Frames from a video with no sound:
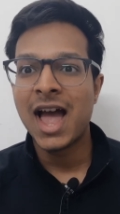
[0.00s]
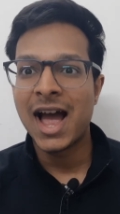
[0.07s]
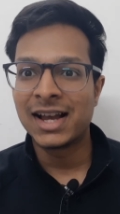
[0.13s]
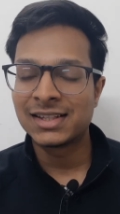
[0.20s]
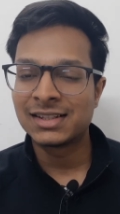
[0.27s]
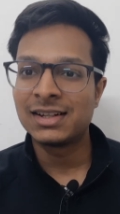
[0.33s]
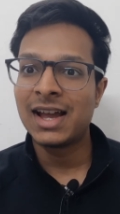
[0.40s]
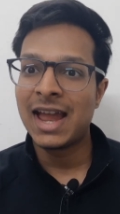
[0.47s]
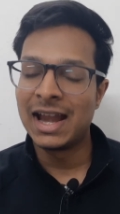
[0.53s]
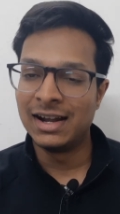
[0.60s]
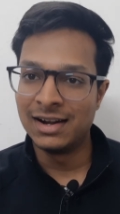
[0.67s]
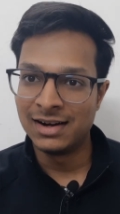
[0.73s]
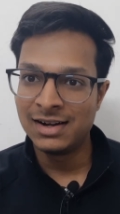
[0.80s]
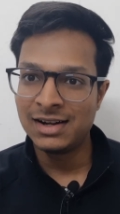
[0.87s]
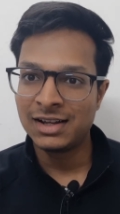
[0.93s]
As an
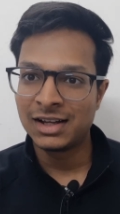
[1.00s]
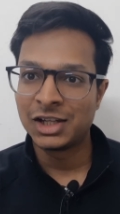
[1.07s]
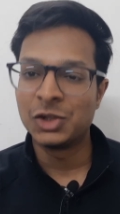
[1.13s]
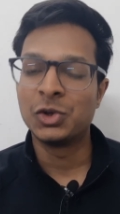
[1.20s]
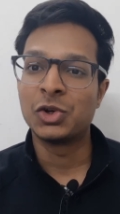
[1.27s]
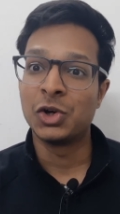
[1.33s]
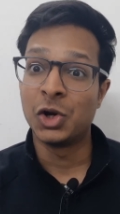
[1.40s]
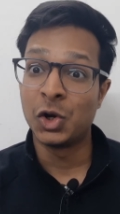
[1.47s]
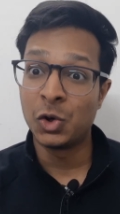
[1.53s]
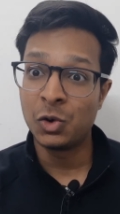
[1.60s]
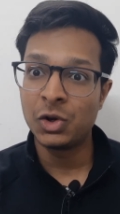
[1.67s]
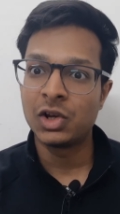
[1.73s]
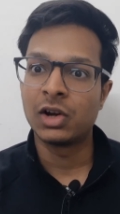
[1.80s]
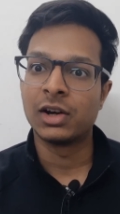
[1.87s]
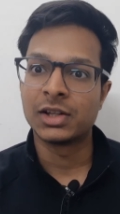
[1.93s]
adult, you should
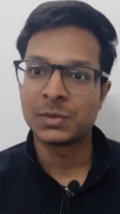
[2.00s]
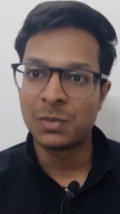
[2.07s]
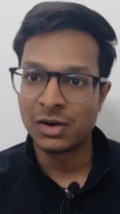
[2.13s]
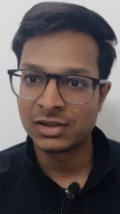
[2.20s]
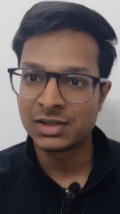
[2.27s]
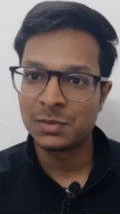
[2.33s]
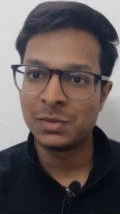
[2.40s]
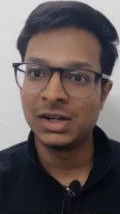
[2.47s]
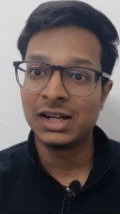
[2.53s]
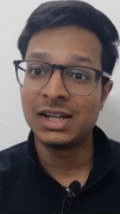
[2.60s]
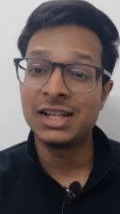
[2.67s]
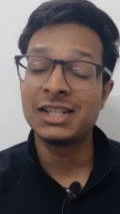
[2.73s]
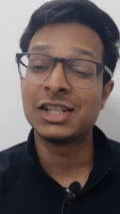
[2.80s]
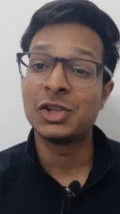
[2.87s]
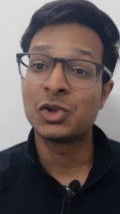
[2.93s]
know your
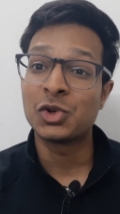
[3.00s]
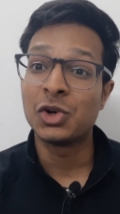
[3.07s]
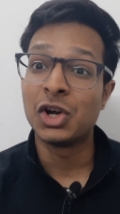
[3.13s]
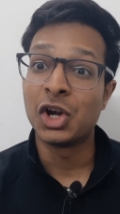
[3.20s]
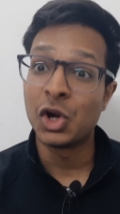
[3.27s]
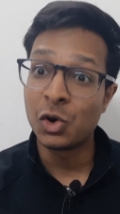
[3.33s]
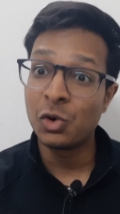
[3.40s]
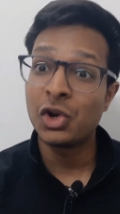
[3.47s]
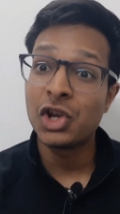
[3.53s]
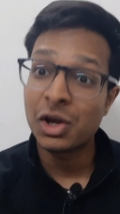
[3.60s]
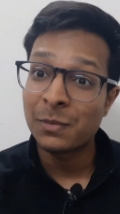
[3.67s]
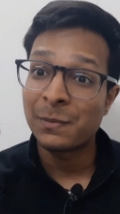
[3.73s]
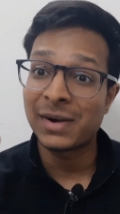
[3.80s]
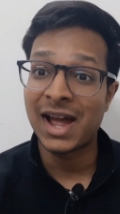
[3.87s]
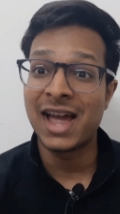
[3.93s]
responsibilities, you should know
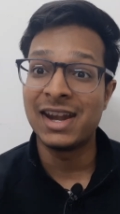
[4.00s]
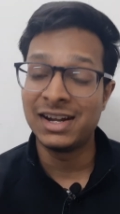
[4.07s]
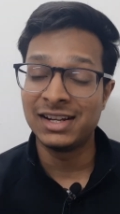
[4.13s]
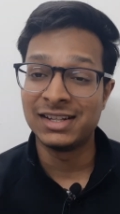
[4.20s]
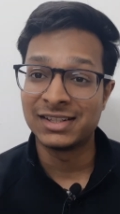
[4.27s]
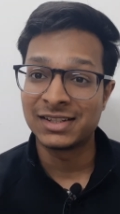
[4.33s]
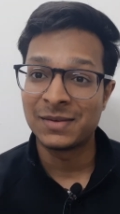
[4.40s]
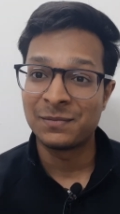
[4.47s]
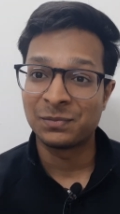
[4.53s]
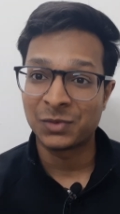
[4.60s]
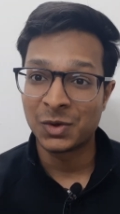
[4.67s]
your priorities,